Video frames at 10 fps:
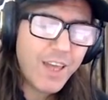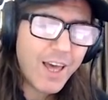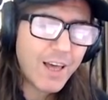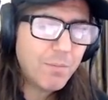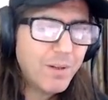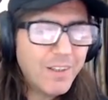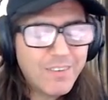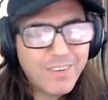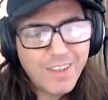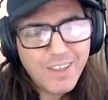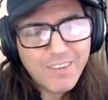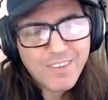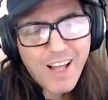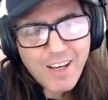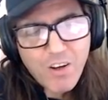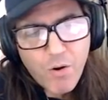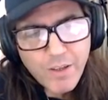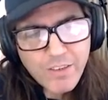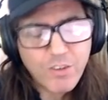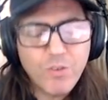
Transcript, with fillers: Yeah, but it's it's not going to,